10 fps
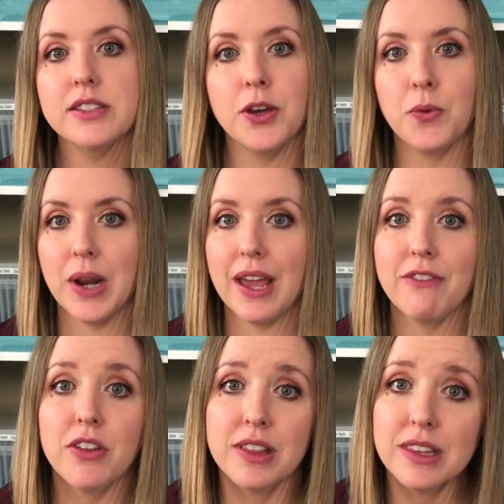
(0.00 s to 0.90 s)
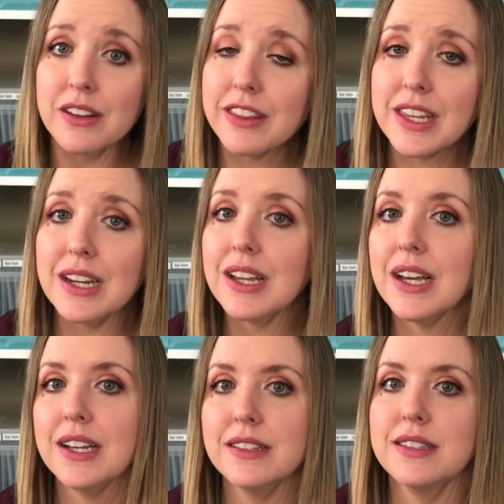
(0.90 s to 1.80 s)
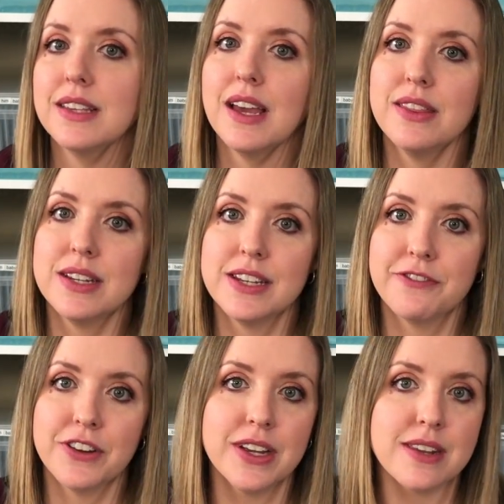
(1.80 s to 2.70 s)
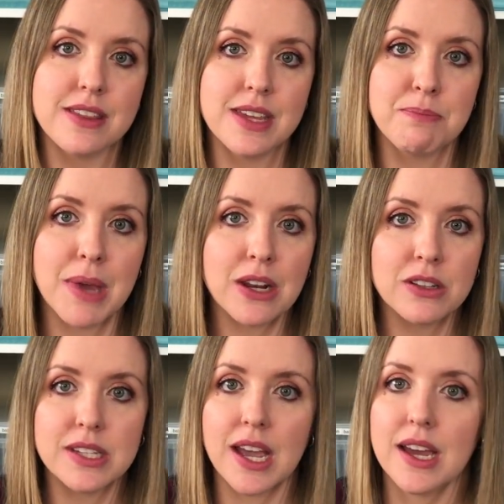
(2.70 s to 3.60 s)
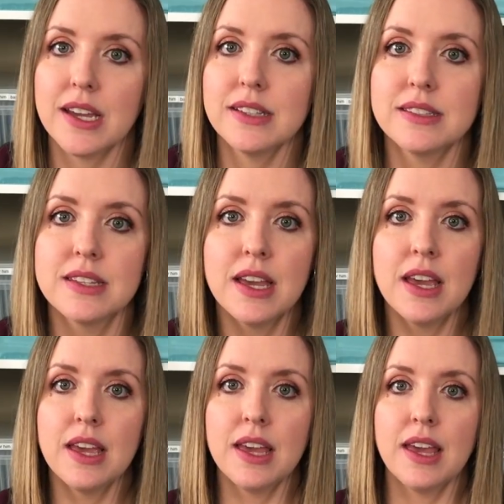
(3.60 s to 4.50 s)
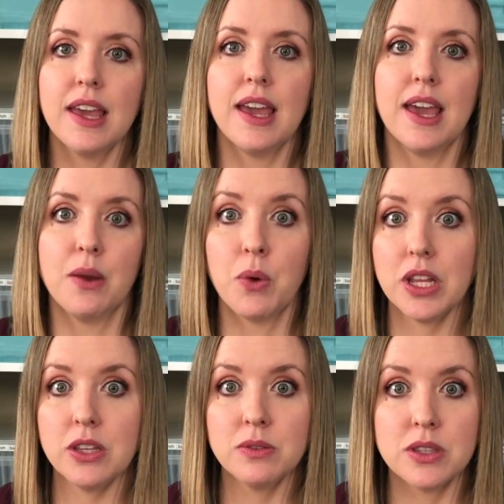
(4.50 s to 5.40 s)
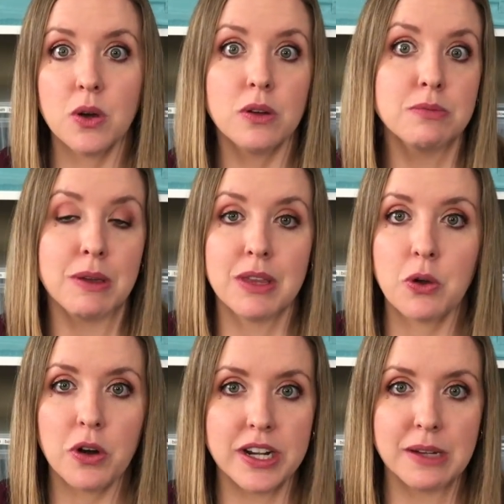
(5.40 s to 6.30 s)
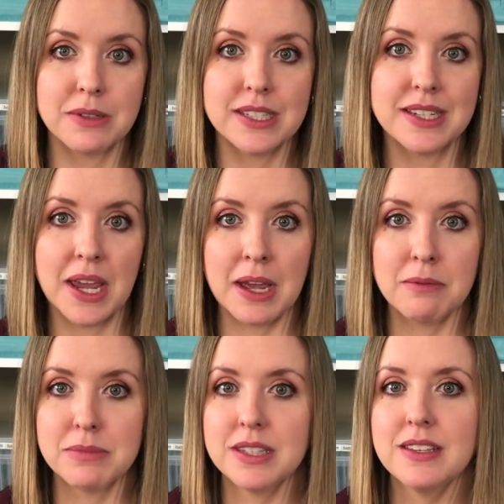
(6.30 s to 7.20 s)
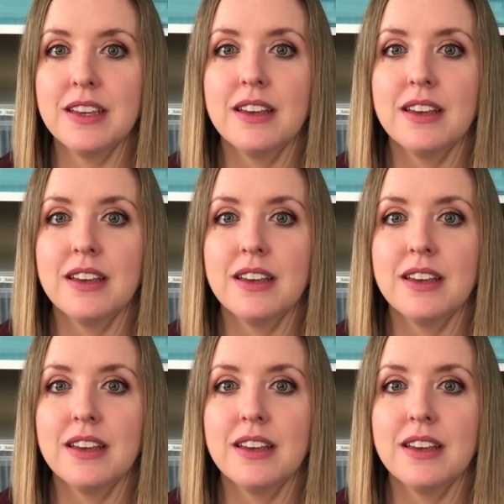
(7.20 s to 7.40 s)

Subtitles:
So when I have all the little thin cuts and the different thin metal dies, and I wanna use those, maybe they coordinate with stamps,